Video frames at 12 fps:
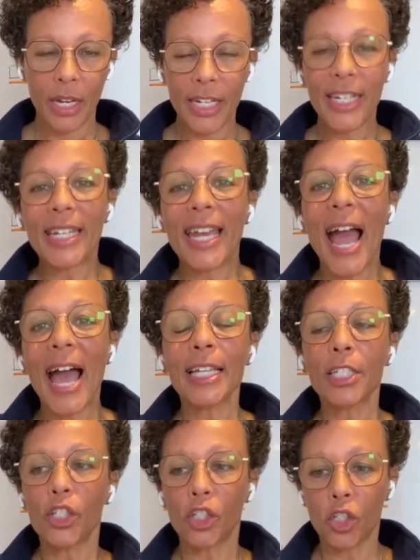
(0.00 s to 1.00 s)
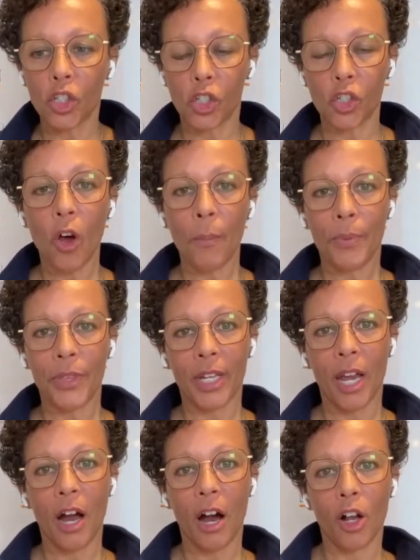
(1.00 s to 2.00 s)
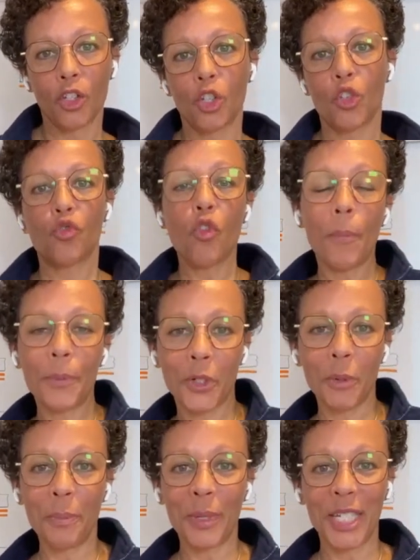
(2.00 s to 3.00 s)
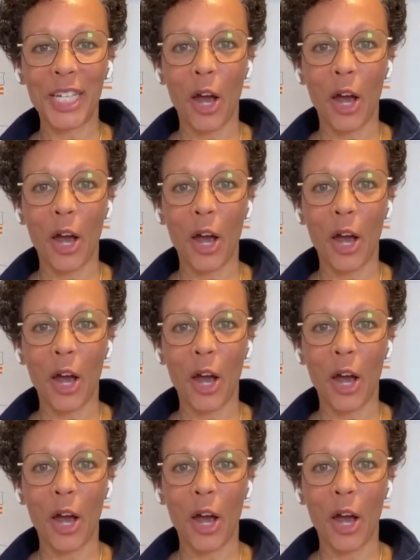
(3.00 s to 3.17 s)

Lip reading: You can stop the car to drop somebody